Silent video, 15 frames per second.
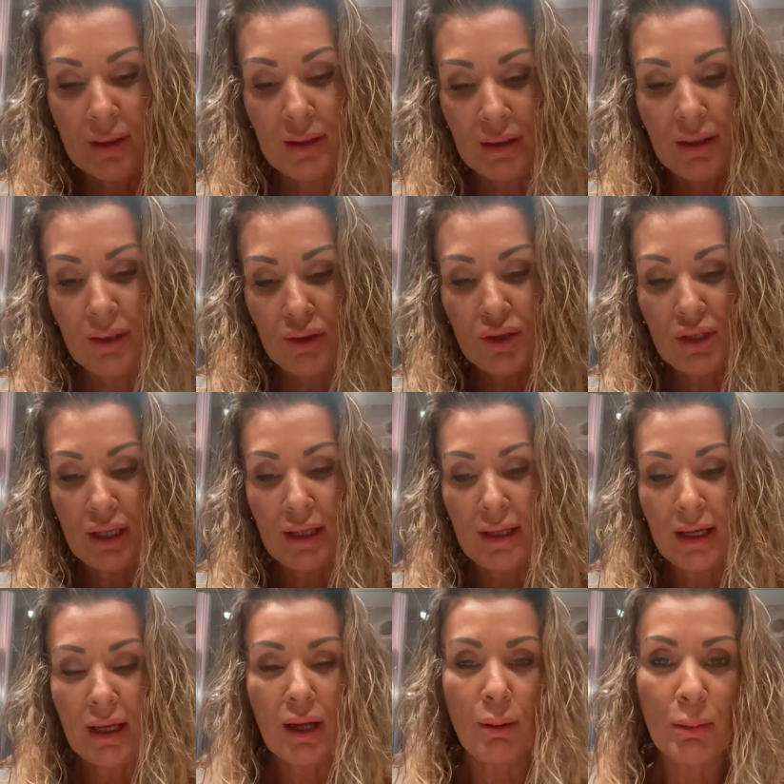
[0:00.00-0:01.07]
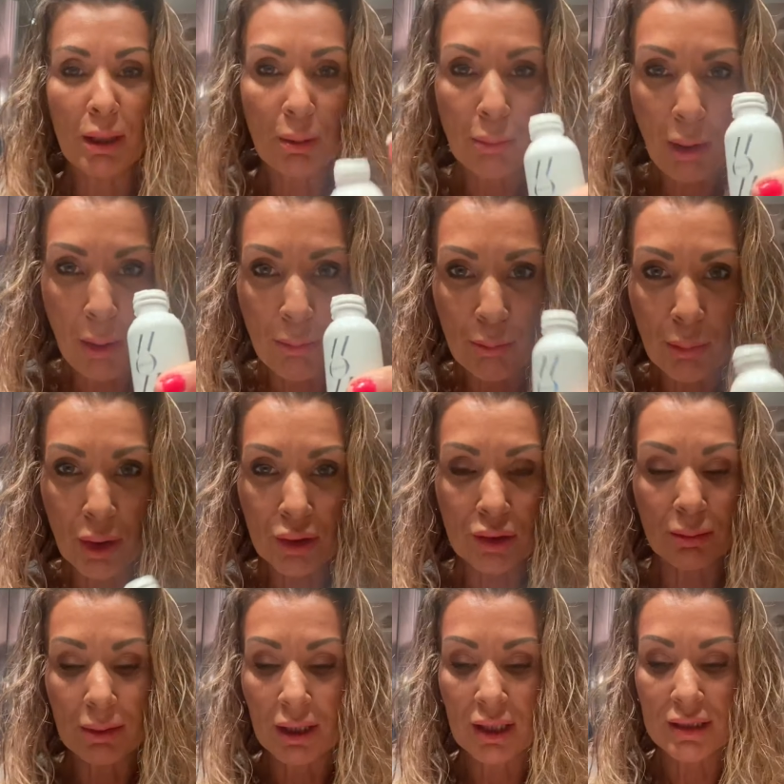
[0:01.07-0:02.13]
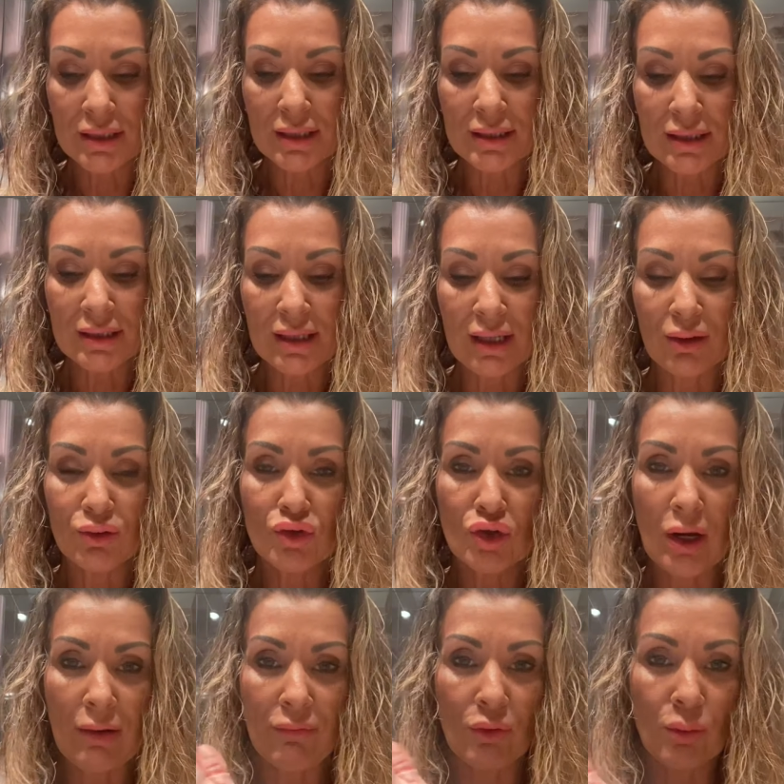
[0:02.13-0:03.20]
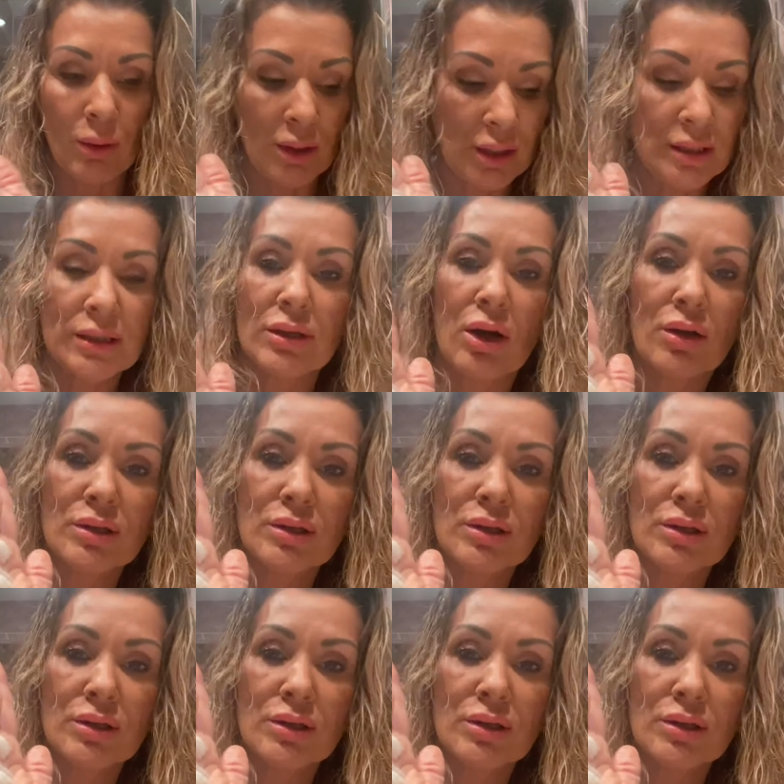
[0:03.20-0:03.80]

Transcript: Usually they come in a pump bottle, but because this is a little travel one, it's not.